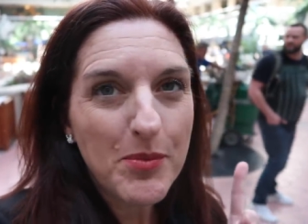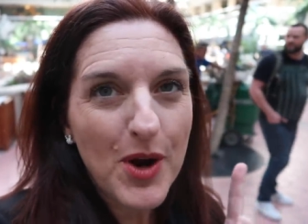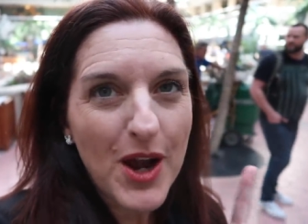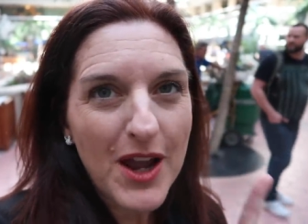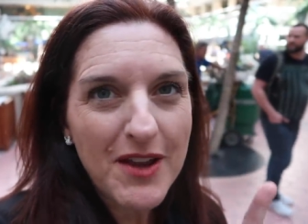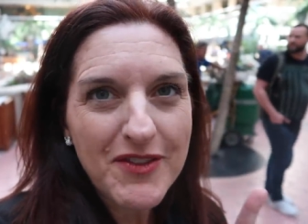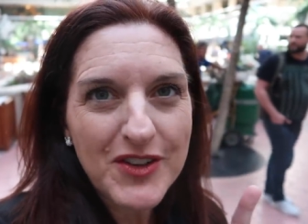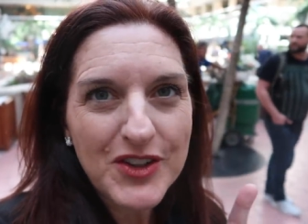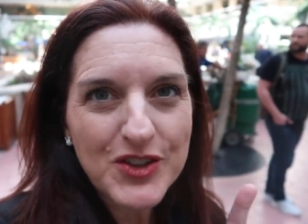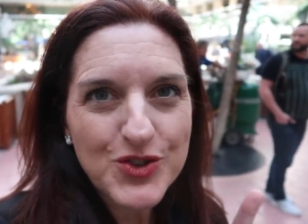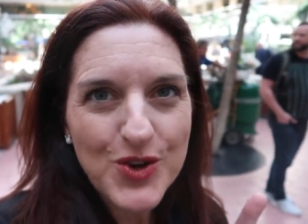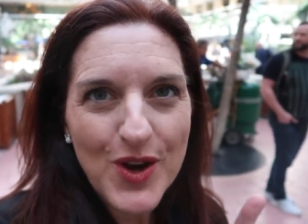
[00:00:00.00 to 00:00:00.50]

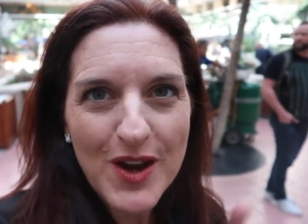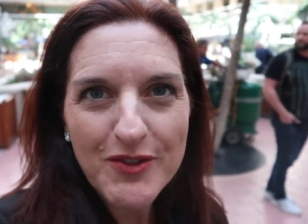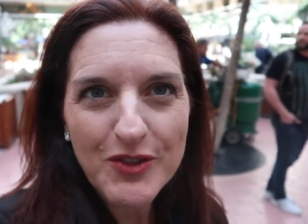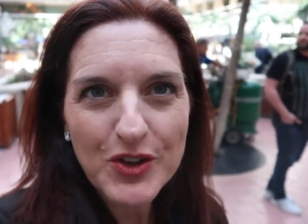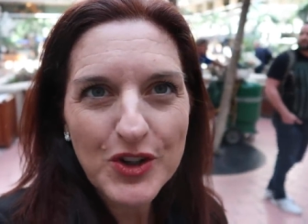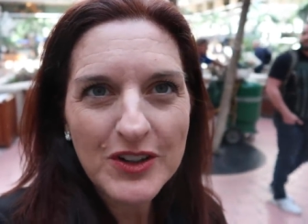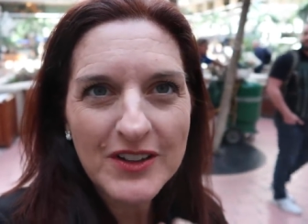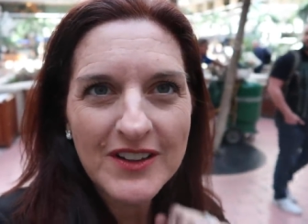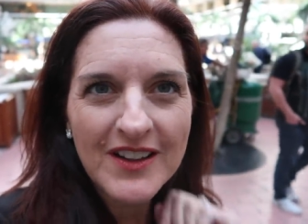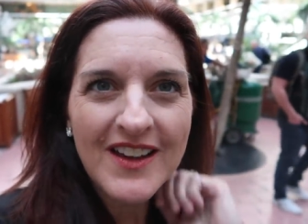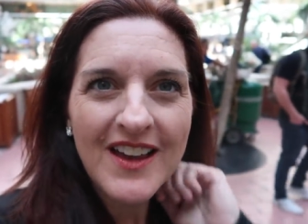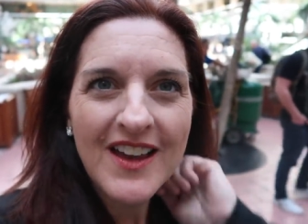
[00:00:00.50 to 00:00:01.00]
private
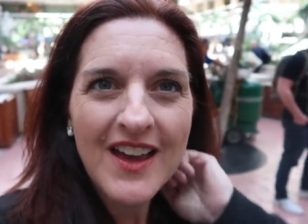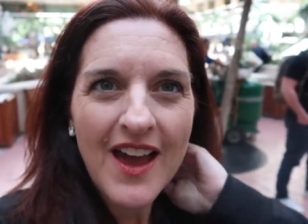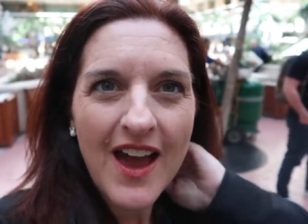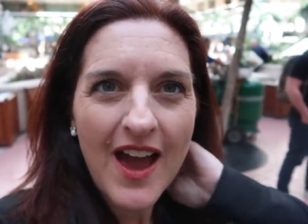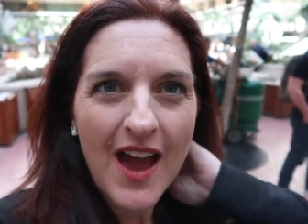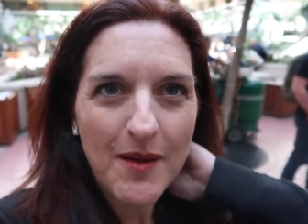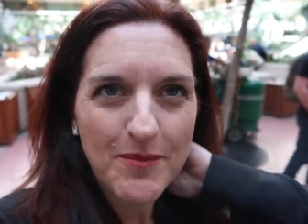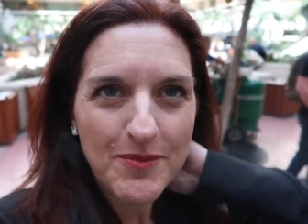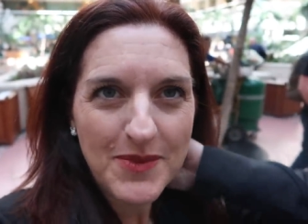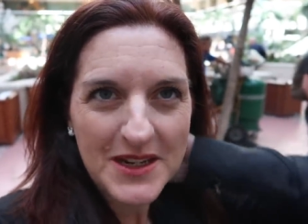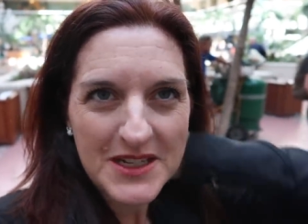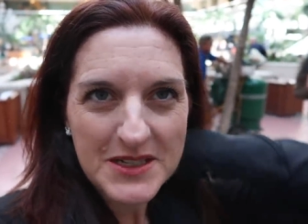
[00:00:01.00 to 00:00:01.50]
driver
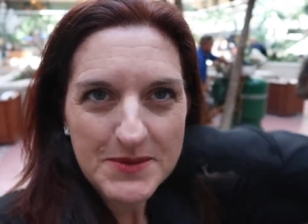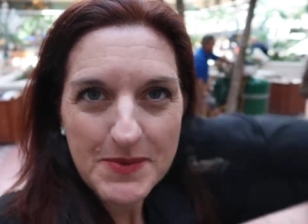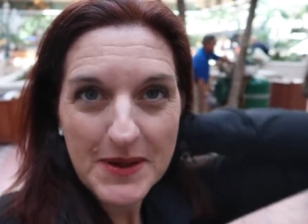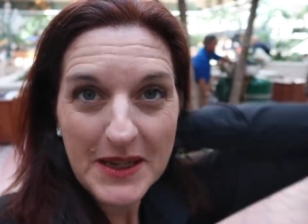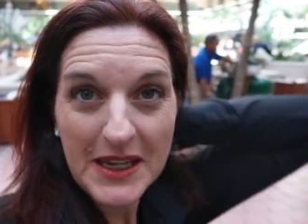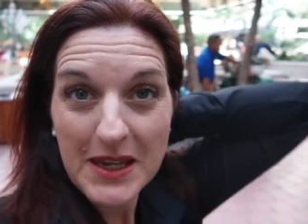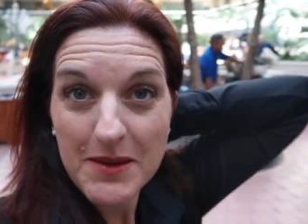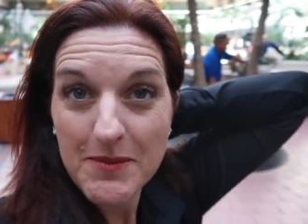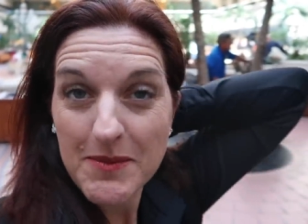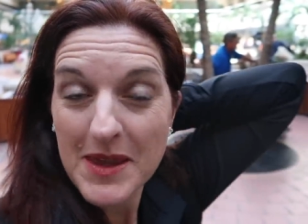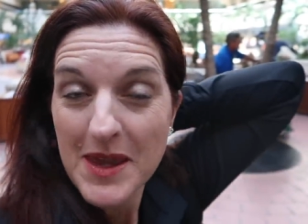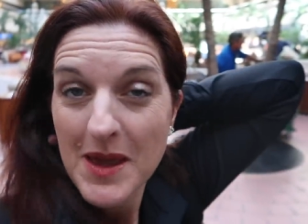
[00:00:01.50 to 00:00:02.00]
that is
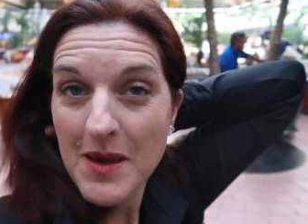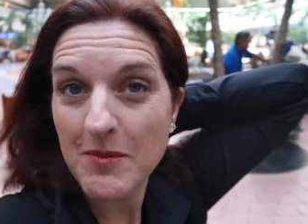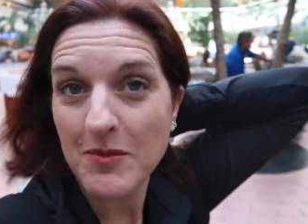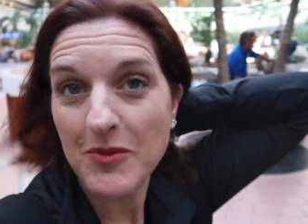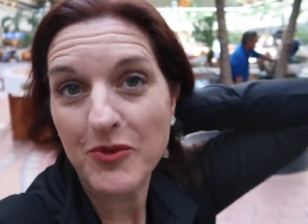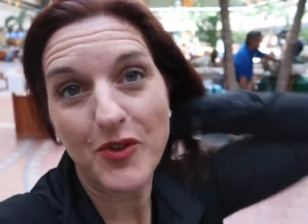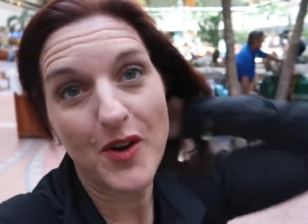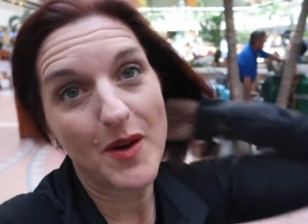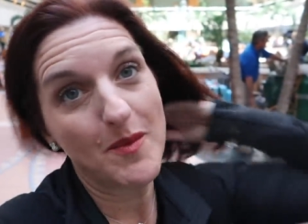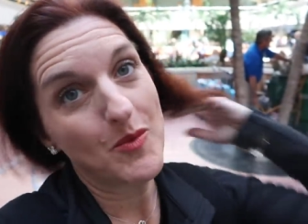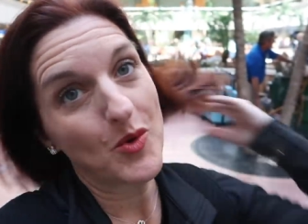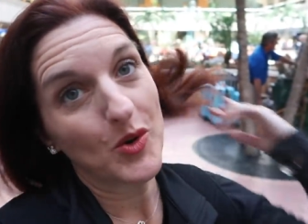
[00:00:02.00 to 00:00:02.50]
picking me up
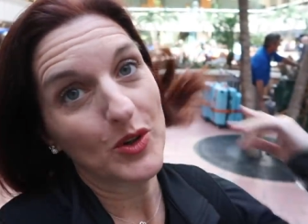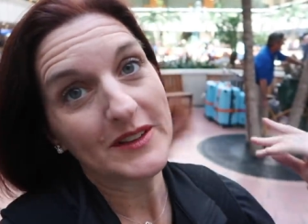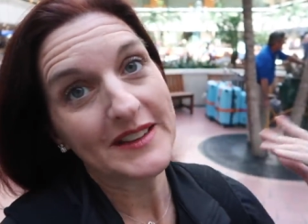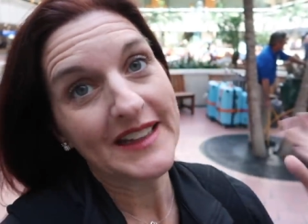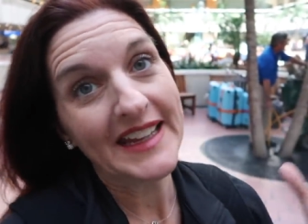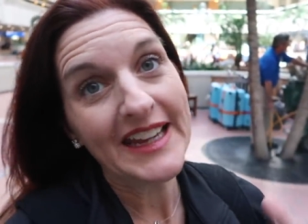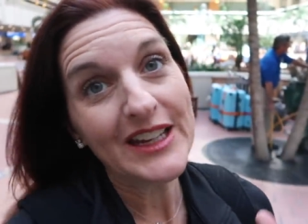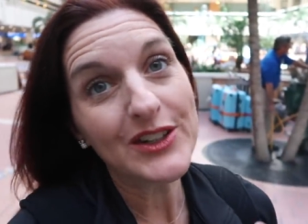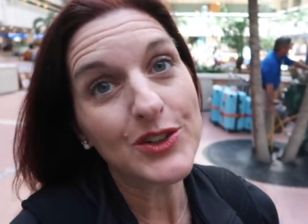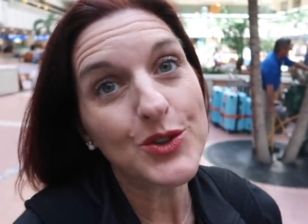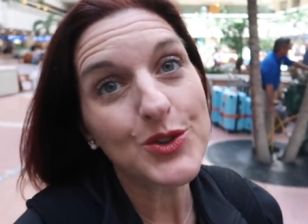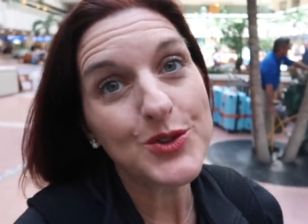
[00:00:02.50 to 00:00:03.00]
from
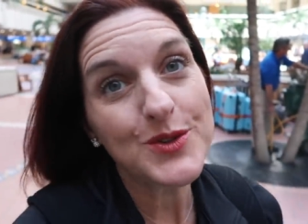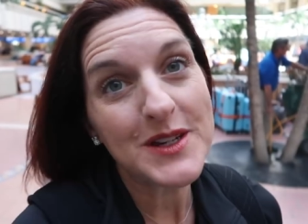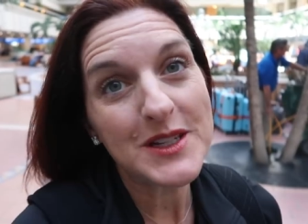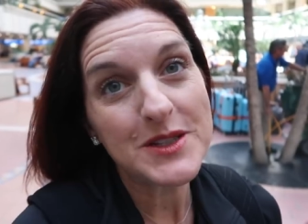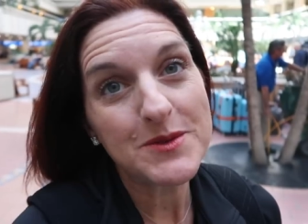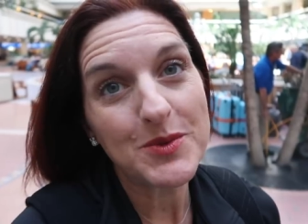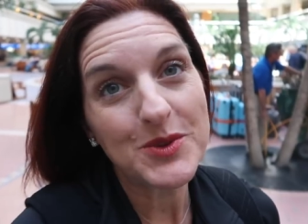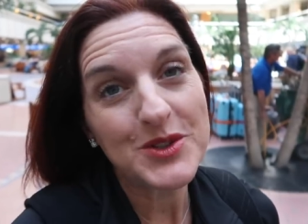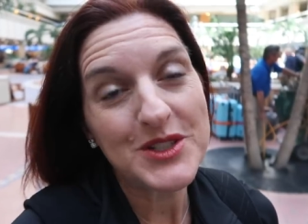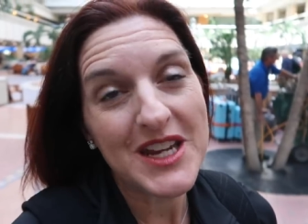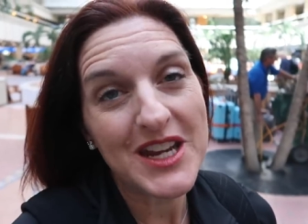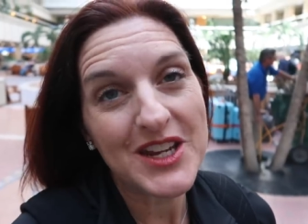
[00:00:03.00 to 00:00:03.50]
Orlando
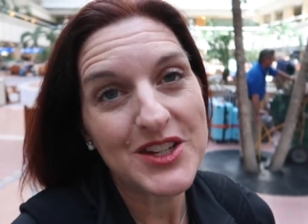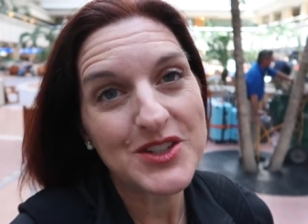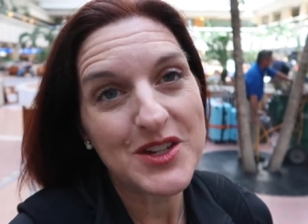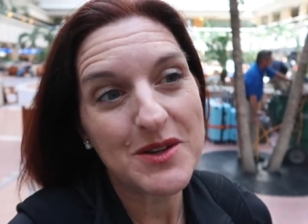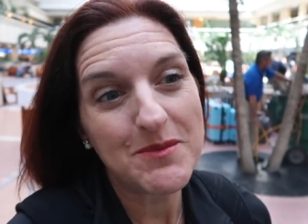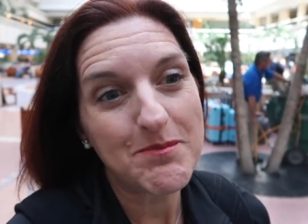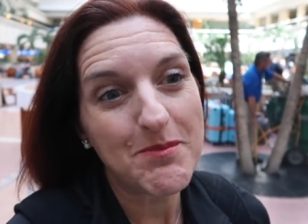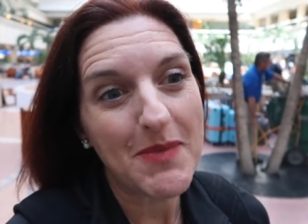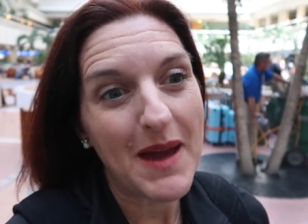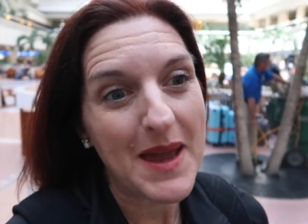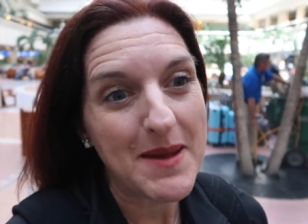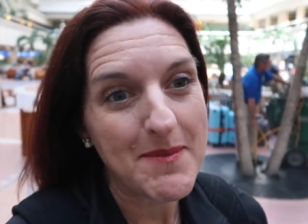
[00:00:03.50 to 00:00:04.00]

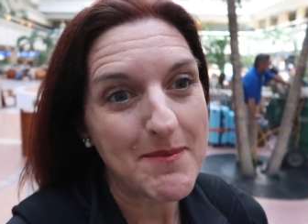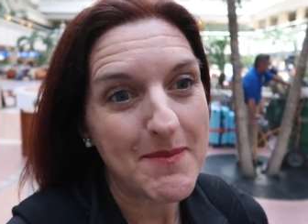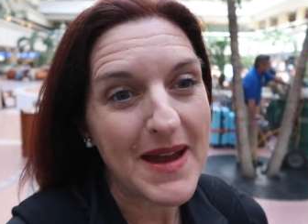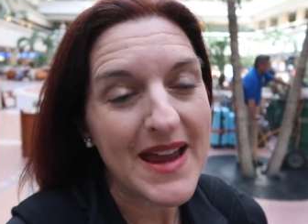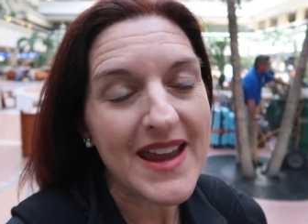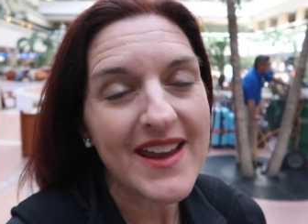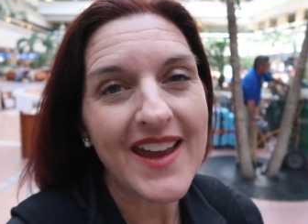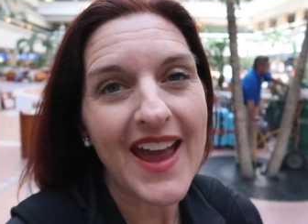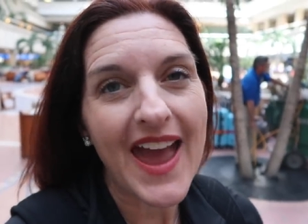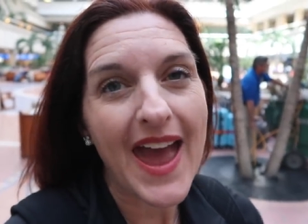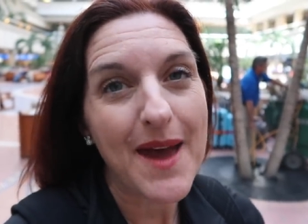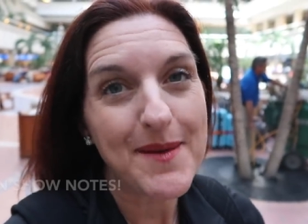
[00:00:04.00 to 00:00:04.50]
Transportation by
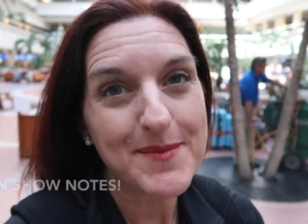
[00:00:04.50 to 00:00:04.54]
Mike.